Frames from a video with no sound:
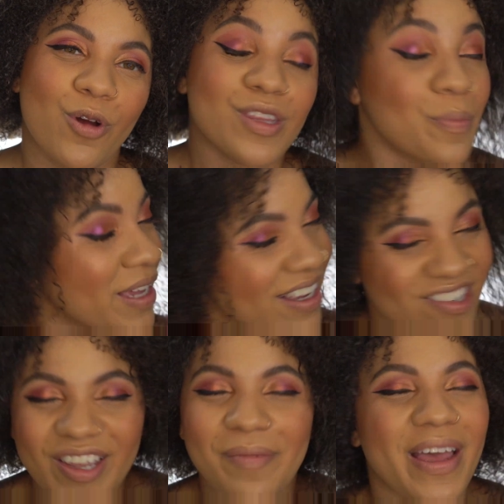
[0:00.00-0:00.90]
The pink
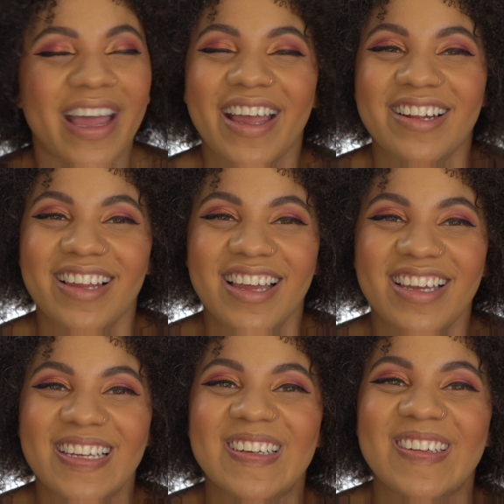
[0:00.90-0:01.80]
champagne
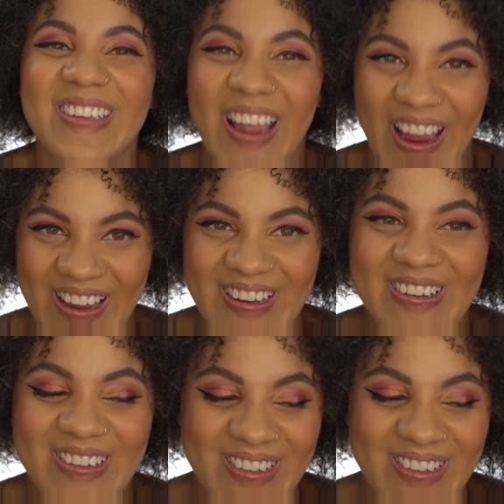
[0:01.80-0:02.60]
shade.